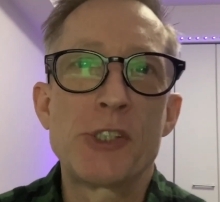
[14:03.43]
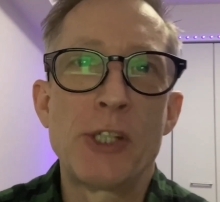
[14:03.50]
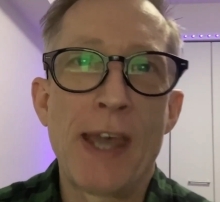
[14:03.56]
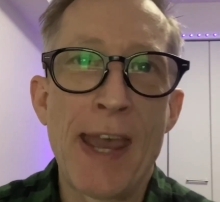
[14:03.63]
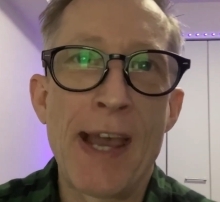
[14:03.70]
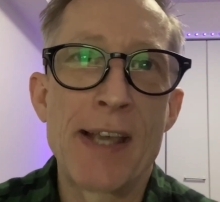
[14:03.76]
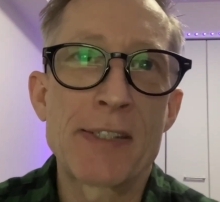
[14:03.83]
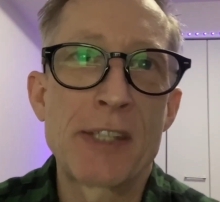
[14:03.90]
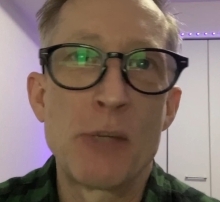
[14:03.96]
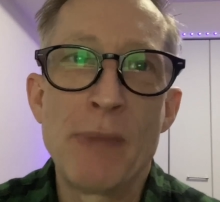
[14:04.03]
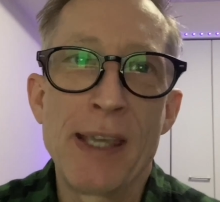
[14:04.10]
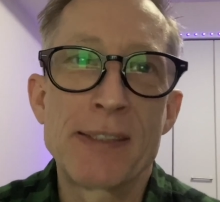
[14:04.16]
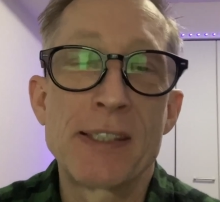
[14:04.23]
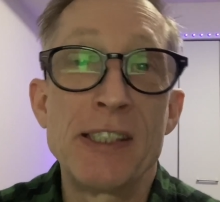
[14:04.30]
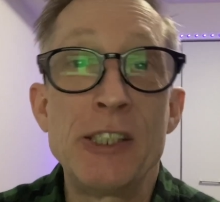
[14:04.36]
to ask that
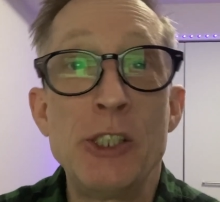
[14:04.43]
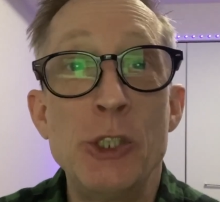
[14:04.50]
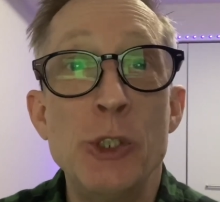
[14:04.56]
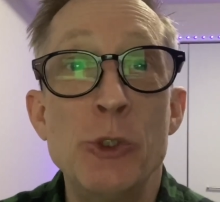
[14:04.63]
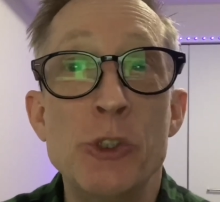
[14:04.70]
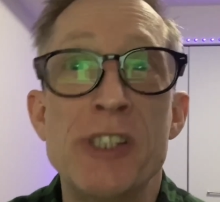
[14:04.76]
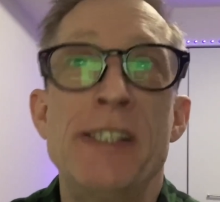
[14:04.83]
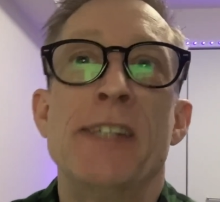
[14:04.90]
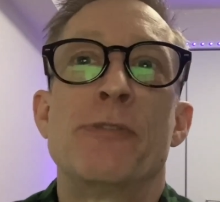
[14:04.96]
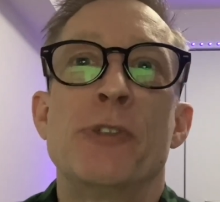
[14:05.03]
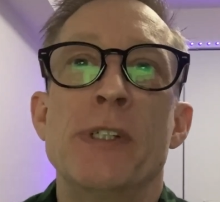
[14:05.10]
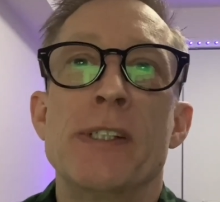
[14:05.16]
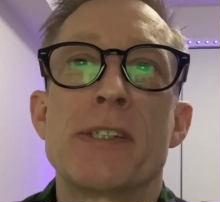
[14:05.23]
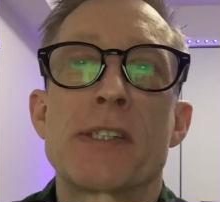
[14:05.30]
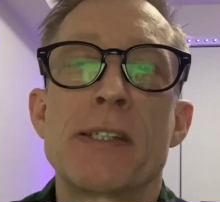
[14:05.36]
makes a huge
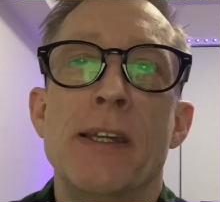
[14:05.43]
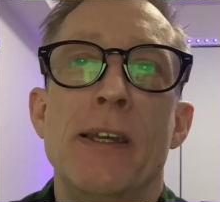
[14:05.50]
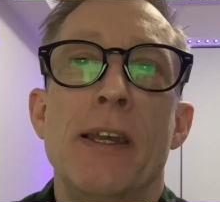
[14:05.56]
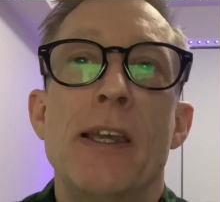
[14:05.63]
difference.